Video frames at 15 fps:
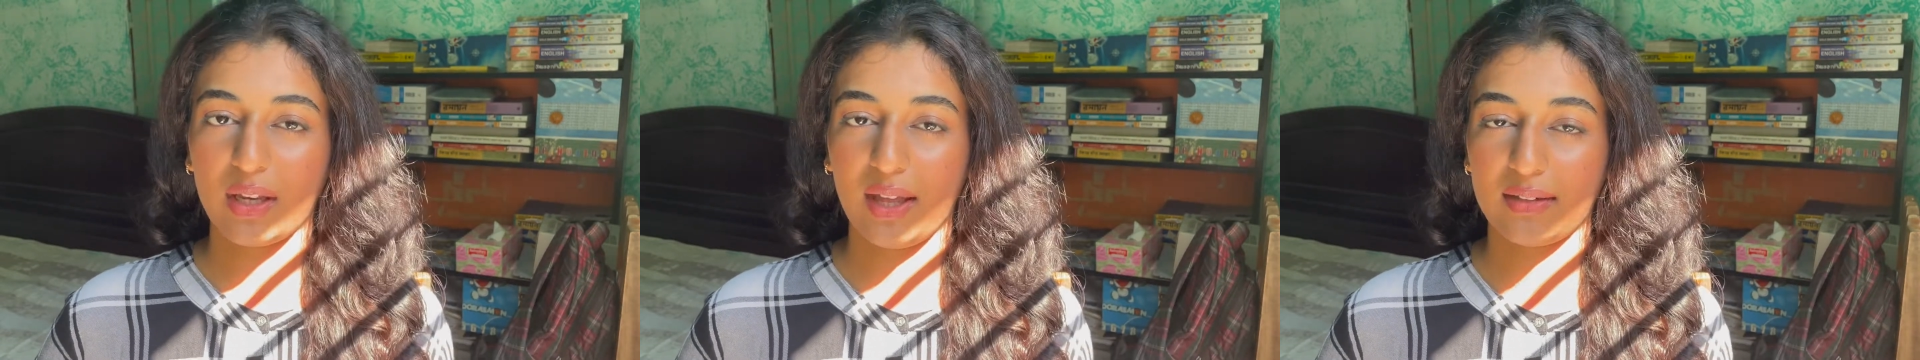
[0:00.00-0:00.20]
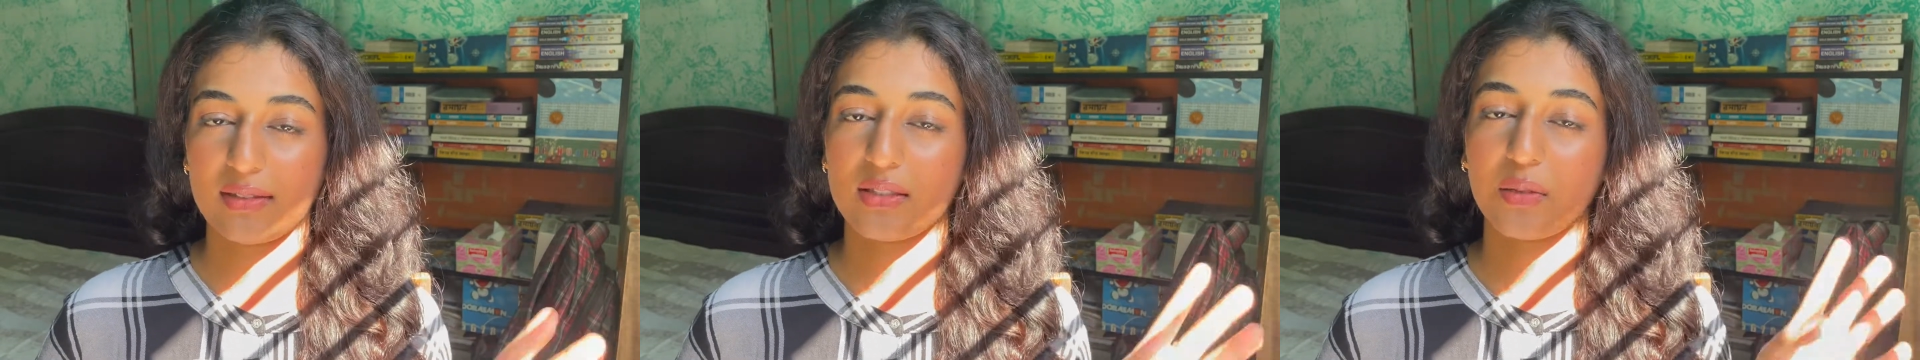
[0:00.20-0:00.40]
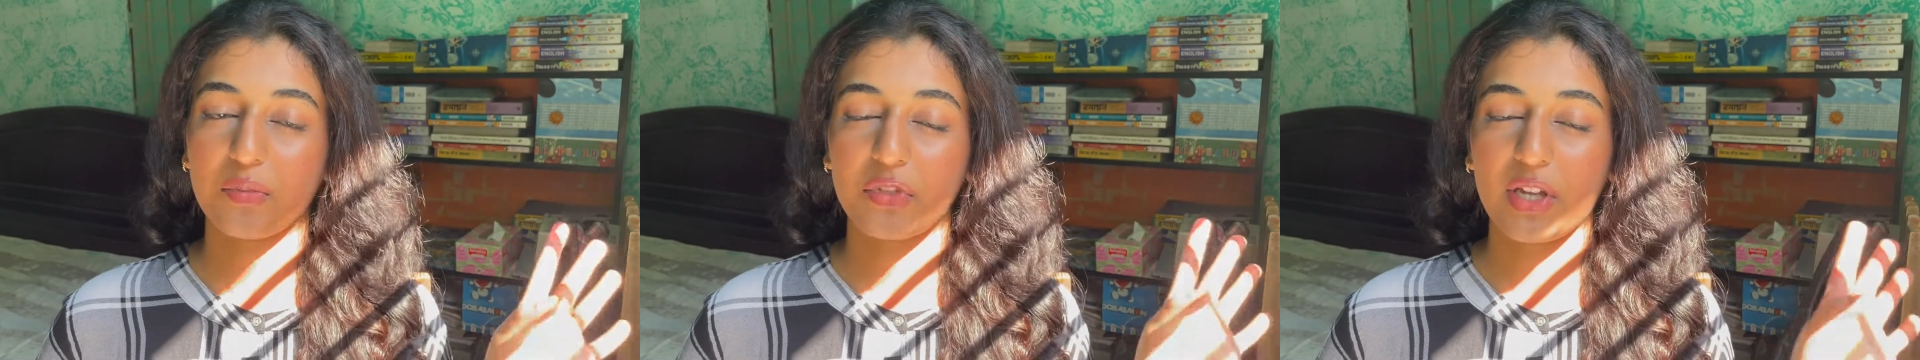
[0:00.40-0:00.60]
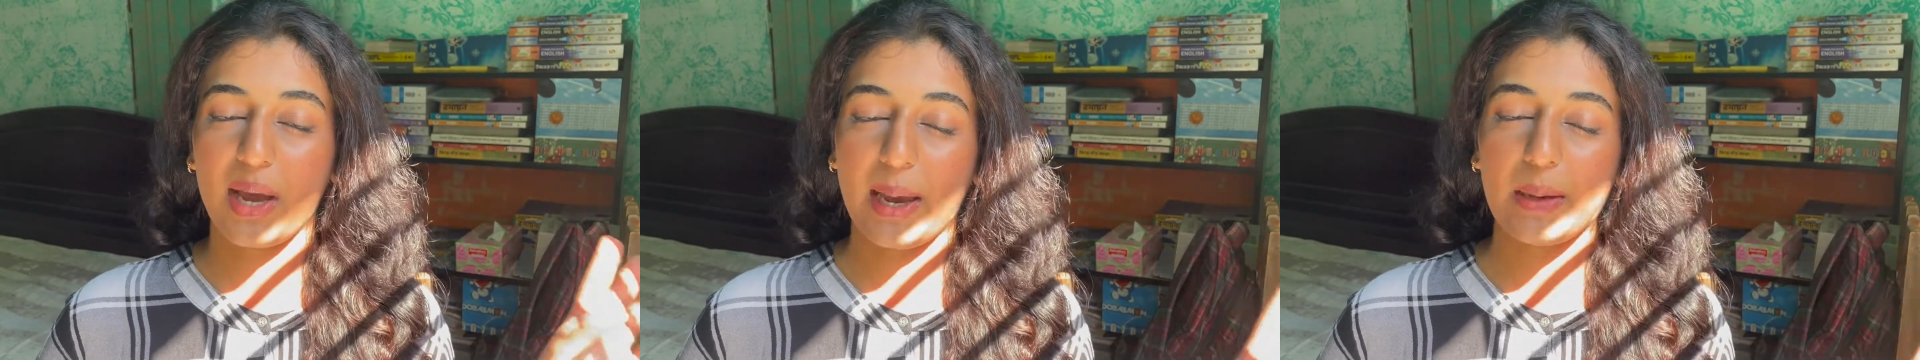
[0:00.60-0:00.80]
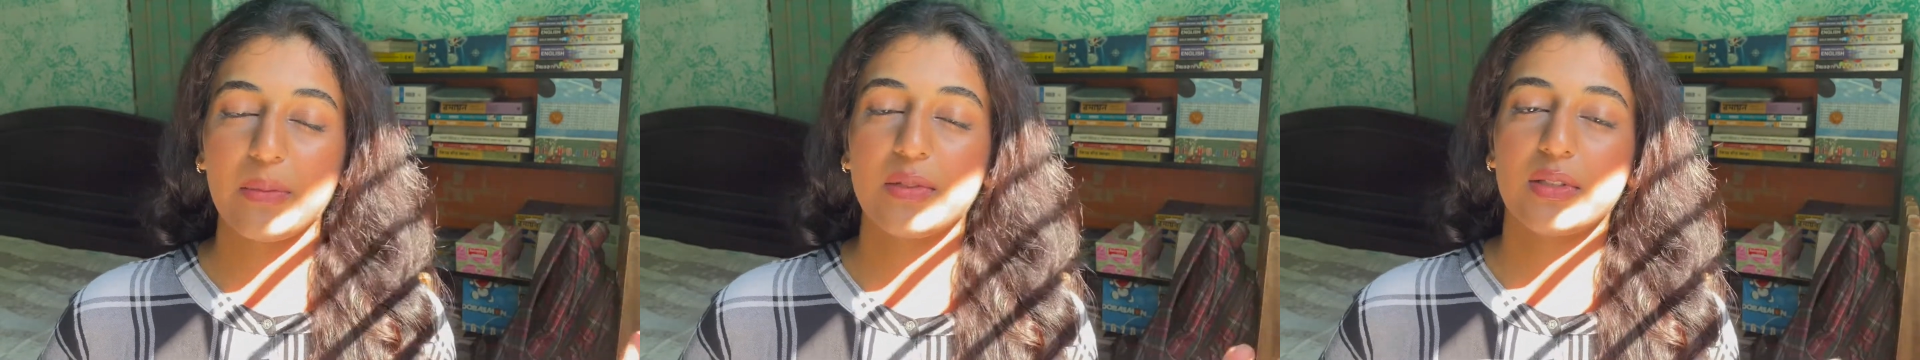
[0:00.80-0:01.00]
and
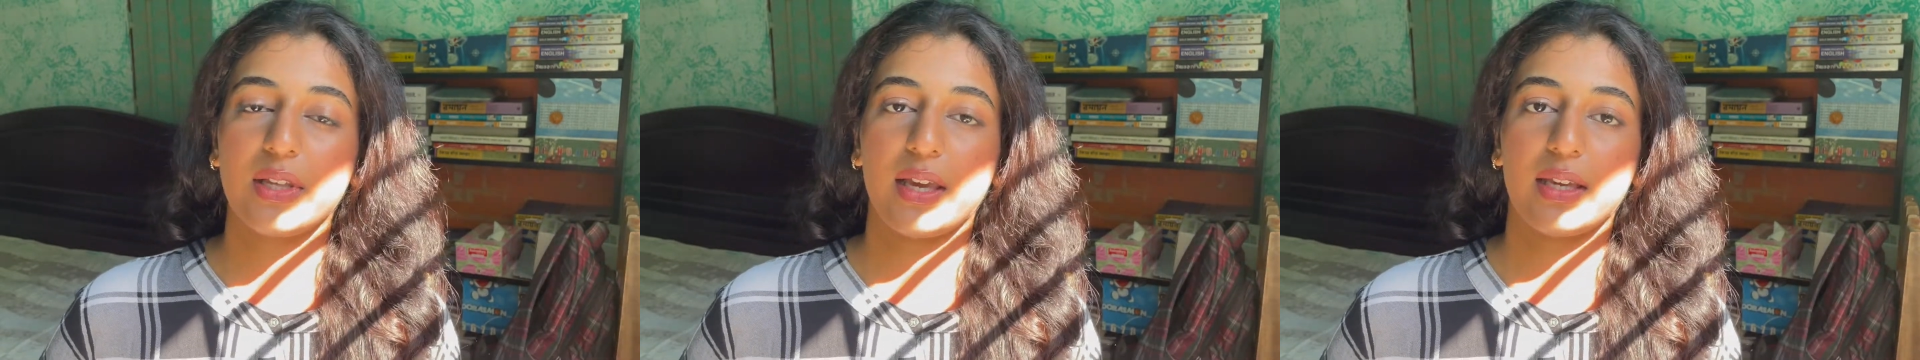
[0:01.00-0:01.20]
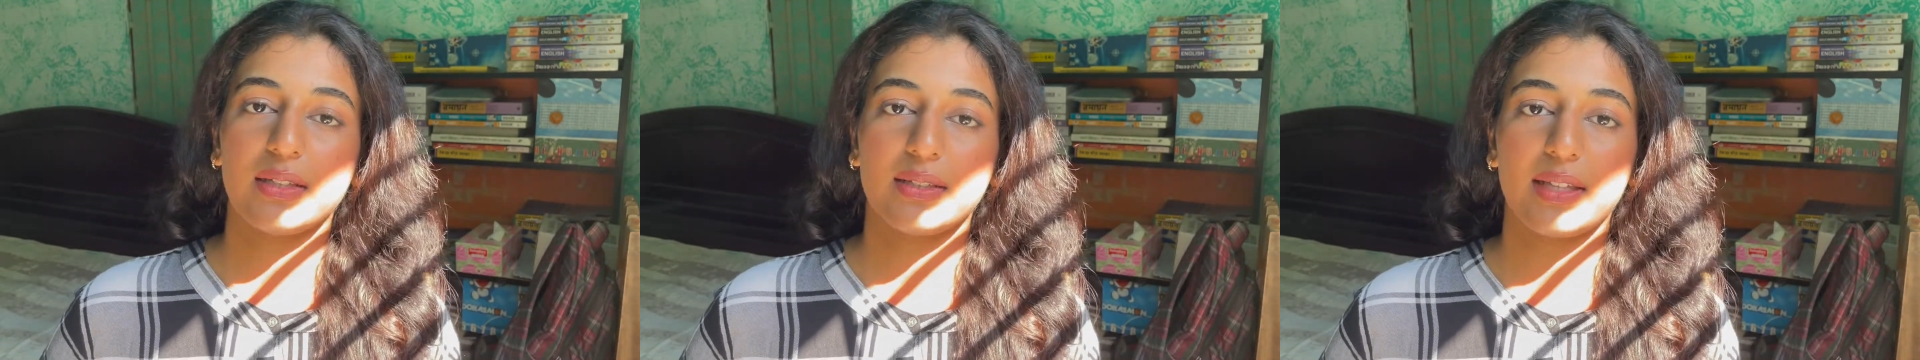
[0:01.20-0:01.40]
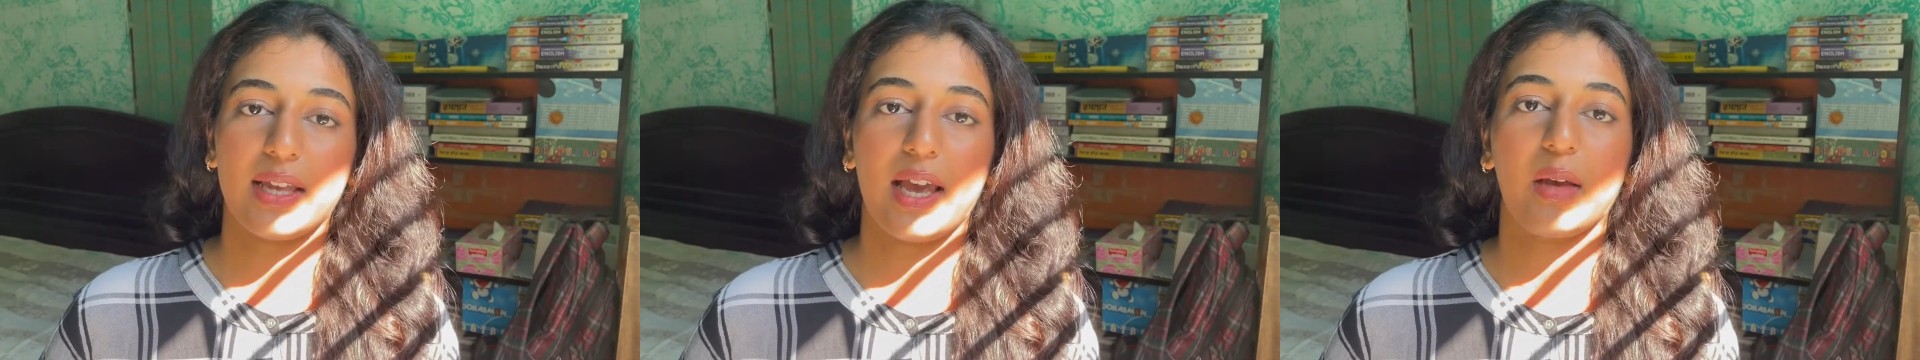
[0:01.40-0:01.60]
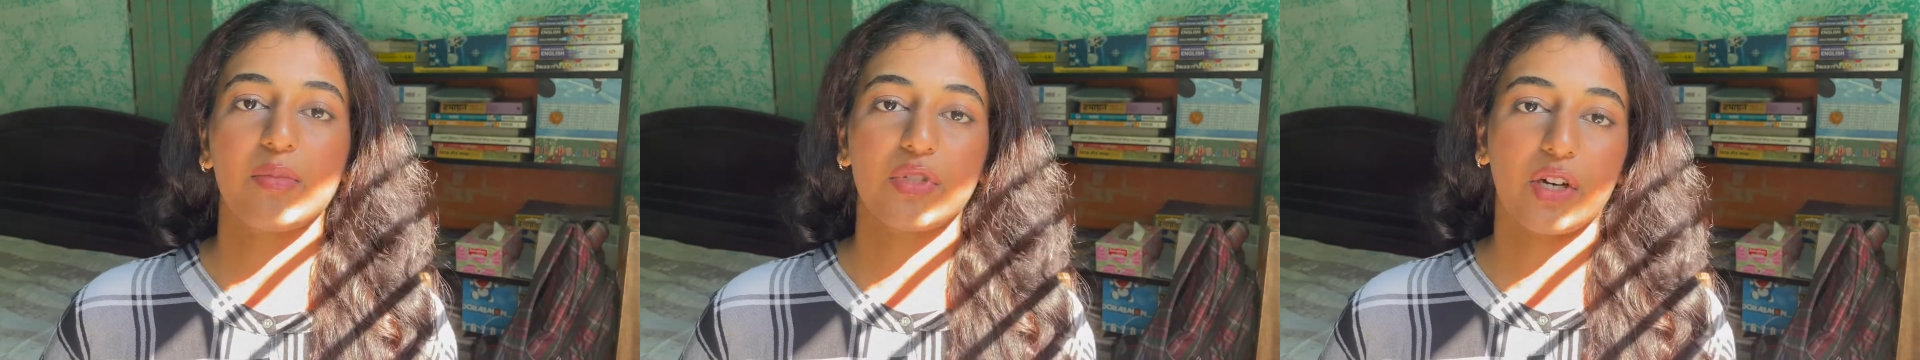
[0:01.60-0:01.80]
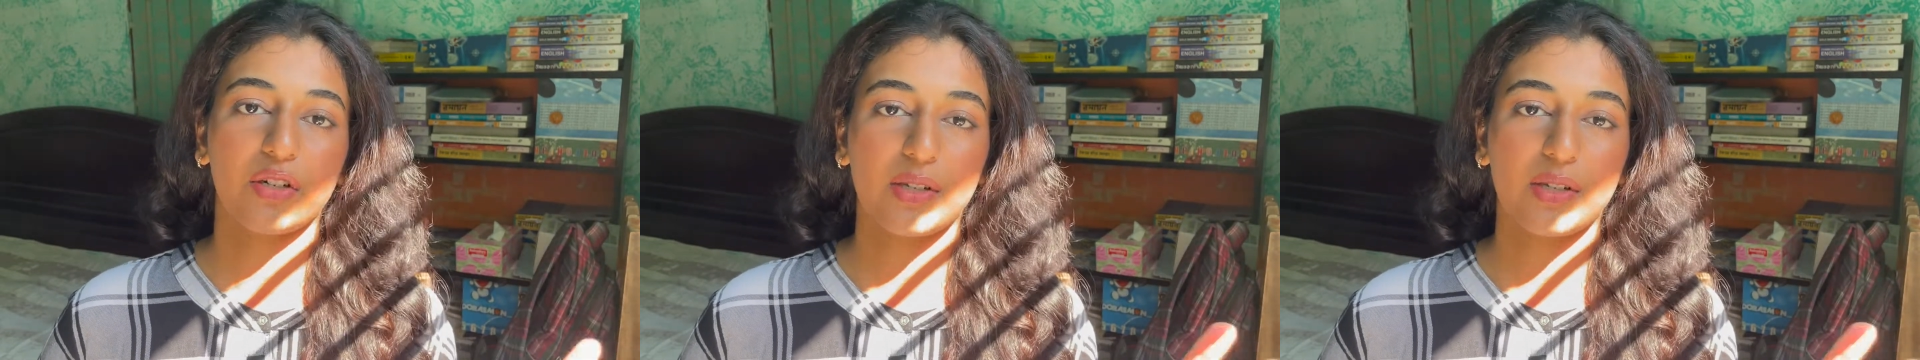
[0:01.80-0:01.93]
sometimes the exams are